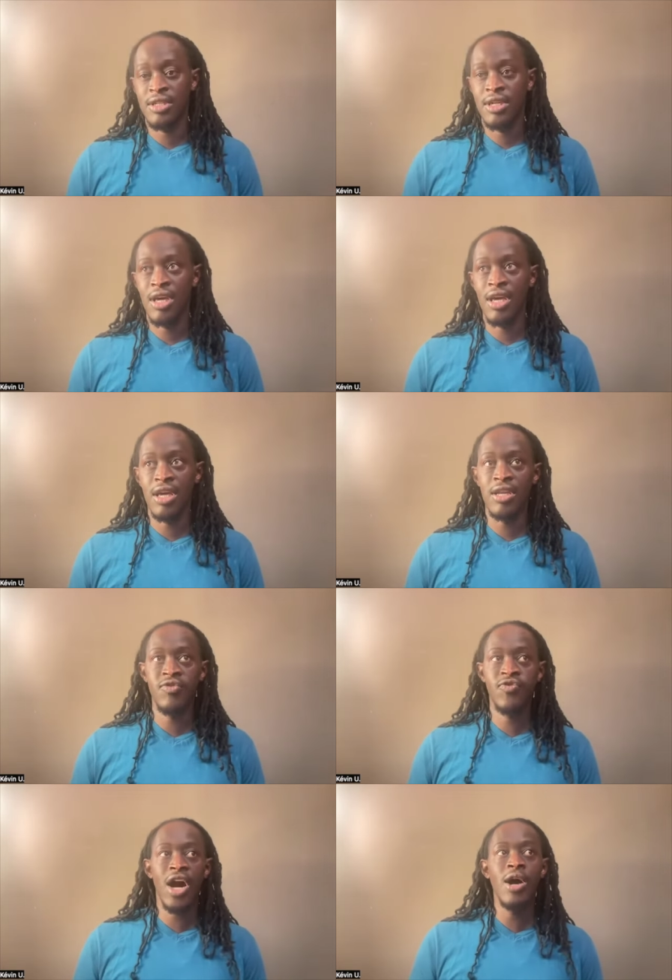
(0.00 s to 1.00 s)
Hmm. And mm-hmm. if
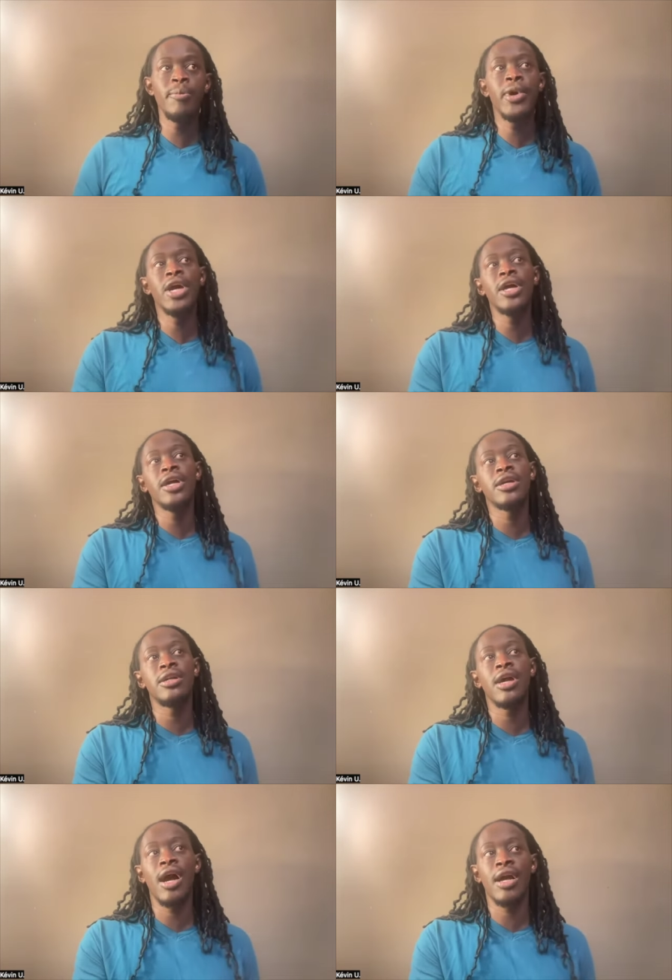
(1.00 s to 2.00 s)
I'm paying
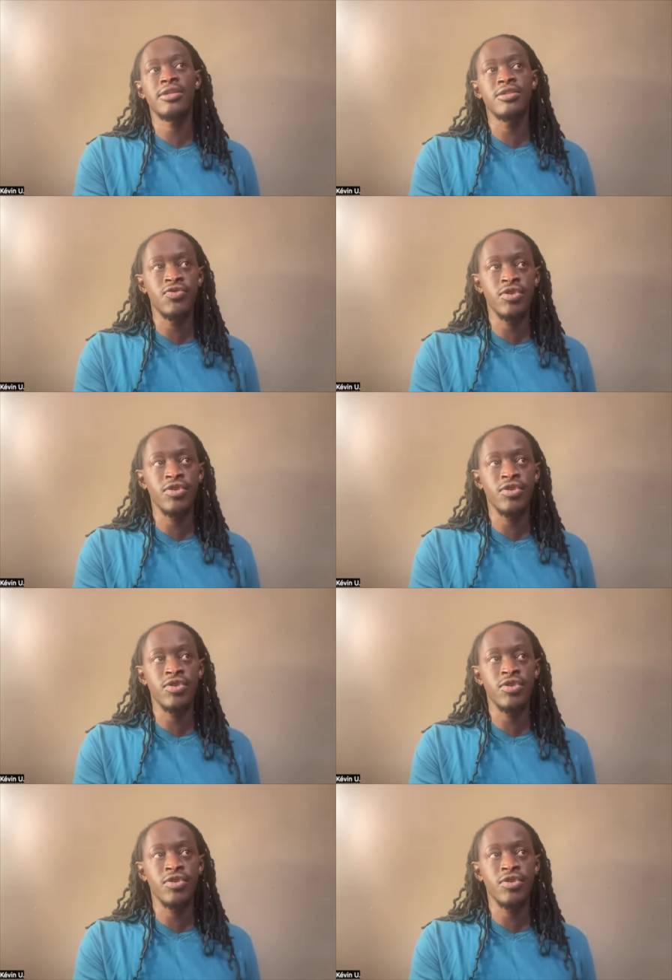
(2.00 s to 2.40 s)
an actor, for